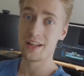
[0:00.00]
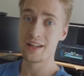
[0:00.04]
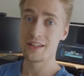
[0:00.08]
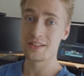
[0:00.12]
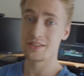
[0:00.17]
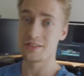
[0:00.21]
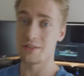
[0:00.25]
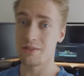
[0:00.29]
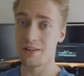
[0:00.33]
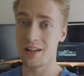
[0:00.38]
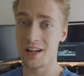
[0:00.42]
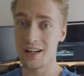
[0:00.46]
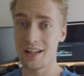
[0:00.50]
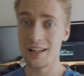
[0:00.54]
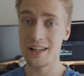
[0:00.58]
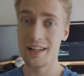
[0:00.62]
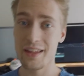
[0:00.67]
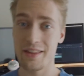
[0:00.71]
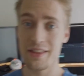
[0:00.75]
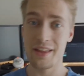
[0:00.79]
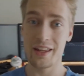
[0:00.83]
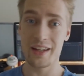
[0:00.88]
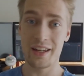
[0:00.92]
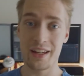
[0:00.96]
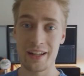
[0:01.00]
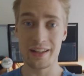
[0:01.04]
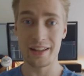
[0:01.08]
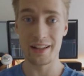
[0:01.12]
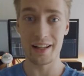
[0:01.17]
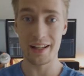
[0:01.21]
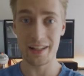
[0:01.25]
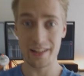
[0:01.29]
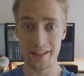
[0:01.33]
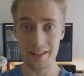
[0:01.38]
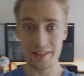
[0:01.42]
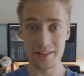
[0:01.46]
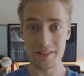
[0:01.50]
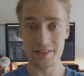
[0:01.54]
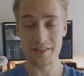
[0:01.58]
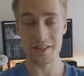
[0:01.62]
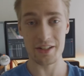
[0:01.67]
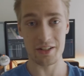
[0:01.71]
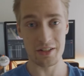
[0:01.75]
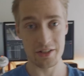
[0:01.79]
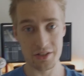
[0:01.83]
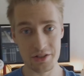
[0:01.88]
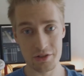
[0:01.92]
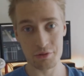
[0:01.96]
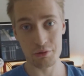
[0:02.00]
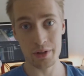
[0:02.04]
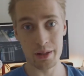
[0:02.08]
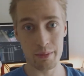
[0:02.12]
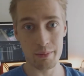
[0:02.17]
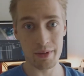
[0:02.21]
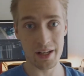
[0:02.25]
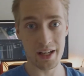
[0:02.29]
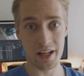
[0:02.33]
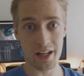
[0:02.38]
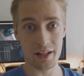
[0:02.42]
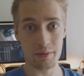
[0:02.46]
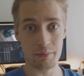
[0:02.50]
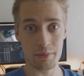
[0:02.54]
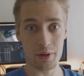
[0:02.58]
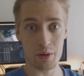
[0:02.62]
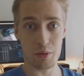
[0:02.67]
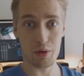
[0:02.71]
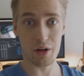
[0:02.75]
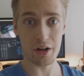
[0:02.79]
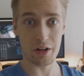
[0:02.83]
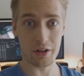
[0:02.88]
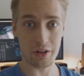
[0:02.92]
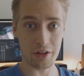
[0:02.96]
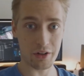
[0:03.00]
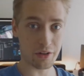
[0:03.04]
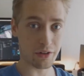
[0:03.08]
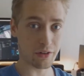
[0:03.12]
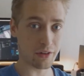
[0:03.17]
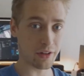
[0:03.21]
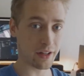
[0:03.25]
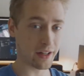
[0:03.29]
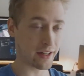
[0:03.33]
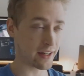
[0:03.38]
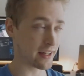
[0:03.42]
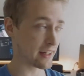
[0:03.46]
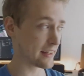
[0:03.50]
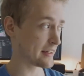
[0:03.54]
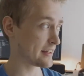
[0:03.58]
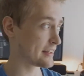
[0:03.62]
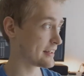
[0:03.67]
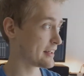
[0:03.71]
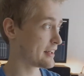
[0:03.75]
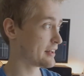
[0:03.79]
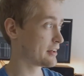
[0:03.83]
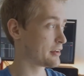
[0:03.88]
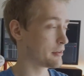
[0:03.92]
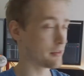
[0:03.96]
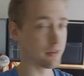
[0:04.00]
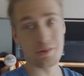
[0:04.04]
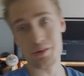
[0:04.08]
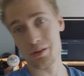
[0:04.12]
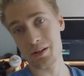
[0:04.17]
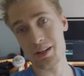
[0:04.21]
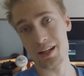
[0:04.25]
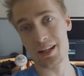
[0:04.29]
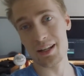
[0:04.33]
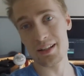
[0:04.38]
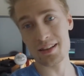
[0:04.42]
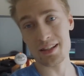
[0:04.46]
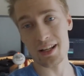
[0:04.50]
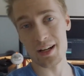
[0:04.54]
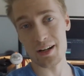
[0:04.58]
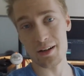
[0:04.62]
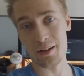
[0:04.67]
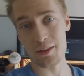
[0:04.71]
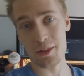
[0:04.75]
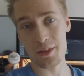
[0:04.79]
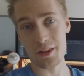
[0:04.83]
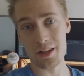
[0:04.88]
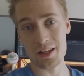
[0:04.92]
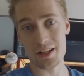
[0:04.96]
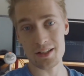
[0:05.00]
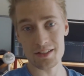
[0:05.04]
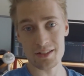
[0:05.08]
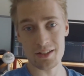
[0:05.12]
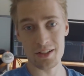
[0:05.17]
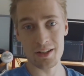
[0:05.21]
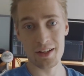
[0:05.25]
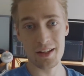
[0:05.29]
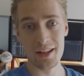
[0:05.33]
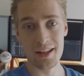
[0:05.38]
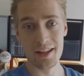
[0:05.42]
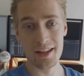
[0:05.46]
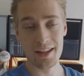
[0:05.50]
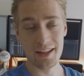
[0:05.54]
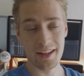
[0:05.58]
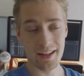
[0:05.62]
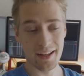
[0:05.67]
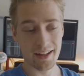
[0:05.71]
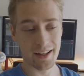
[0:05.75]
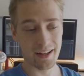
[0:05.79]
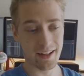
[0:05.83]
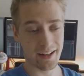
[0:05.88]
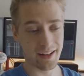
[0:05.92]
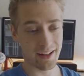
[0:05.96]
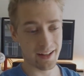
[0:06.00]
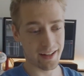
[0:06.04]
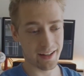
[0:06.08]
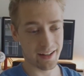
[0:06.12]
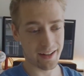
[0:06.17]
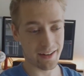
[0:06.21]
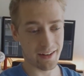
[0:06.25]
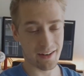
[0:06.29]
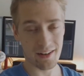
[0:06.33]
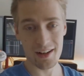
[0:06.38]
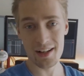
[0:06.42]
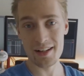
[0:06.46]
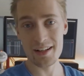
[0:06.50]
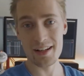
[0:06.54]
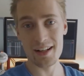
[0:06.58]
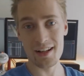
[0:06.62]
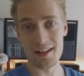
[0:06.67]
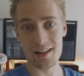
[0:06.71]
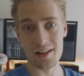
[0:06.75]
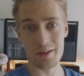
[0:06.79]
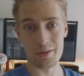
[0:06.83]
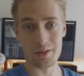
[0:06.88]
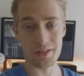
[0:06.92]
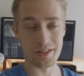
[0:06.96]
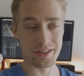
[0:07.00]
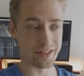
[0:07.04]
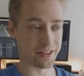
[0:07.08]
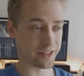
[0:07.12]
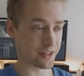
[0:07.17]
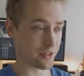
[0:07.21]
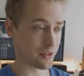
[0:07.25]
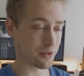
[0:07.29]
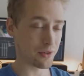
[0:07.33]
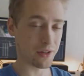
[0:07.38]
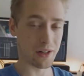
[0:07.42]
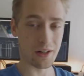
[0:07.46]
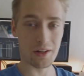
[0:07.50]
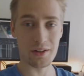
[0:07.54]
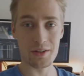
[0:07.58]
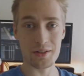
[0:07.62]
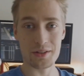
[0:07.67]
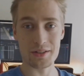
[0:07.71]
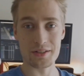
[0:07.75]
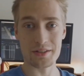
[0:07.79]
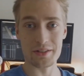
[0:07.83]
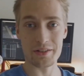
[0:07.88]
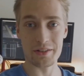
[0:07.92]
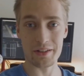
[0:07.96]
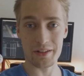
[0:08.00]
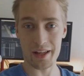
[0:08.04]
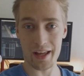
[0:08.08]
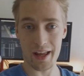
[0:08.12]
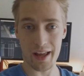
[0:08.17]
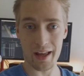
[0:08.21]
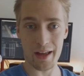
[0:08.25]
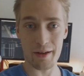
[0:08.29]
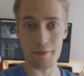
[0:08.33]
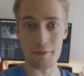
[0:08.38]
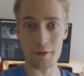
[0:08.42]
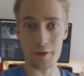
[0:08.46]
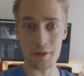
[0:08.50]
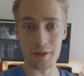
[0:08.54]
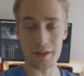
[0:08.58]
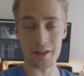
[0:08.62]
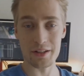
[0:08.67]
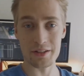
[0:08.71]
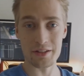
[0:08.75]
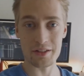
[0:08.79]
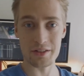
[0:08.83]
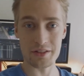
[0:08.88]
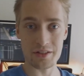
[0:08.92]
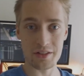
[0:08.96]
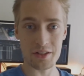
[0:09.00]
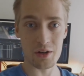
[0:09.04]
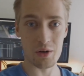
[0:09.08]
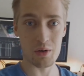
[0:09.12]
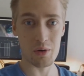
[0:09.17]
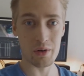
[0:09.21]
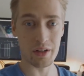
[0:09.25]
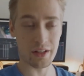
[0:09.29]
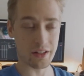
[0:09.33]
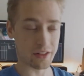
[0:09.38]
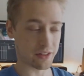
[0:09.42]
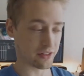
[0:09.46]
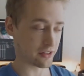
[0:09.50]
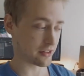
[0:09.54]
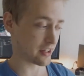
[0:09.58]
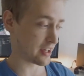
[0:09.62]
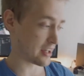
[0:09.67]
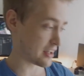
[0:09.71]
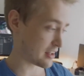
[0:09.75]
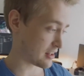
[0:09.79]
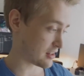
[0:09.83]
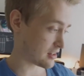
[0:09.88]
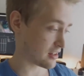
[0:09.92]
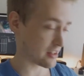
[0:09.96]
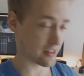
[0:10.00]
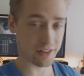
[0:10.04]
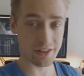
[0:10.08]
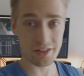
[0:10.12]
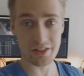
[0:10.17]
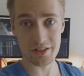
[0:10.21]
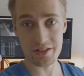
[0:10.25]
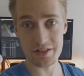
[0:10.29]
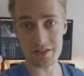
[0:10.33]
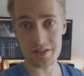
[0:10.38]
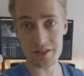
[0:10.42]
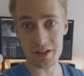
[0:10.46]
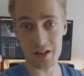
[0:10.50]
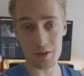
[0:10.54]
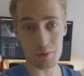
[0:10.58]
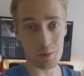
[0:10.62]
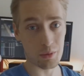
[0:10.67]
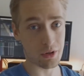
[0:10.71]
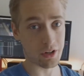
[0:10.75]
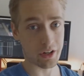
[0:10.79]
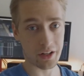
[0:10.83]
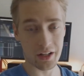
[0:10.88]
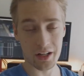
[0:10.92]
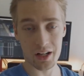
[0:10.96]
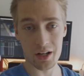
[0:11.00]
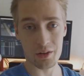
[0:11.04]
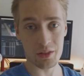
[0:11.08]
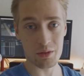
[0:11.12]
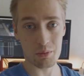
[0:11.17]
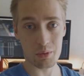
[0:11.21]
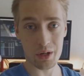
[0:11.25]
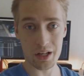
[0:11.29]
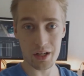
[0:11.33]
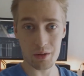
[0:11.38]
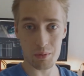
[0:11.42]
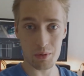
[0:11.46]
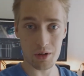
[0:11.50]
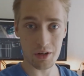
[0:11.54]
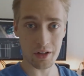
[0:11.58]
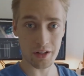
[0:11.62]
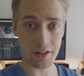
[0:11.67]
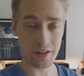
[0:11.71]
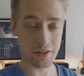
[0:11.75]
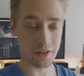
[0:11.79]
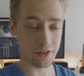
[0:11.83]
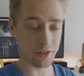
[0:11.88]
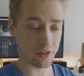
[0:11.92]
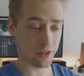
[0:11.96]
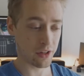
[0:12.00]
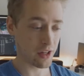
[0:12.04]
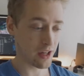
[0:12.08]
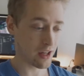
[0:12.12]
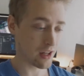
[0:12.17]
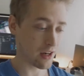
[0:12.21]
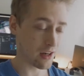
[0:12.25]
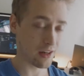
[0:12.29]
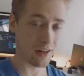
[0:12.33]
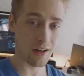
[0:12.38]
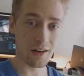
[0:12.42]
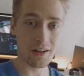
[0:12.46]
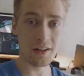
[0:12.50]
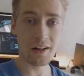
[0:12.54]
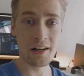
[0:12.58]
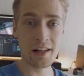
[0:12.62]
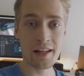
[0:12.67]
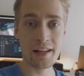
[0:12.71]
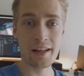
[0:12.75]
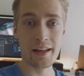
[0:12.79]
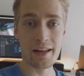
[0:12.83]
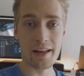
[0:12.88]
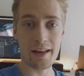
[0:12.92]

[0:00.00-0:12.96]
So luckily they didn't like start screaming at me, "What are you doing?" and ruin the entire thing. So all in all, it was so close to everything just going to hell and just not working out the way I wanted to. Luckily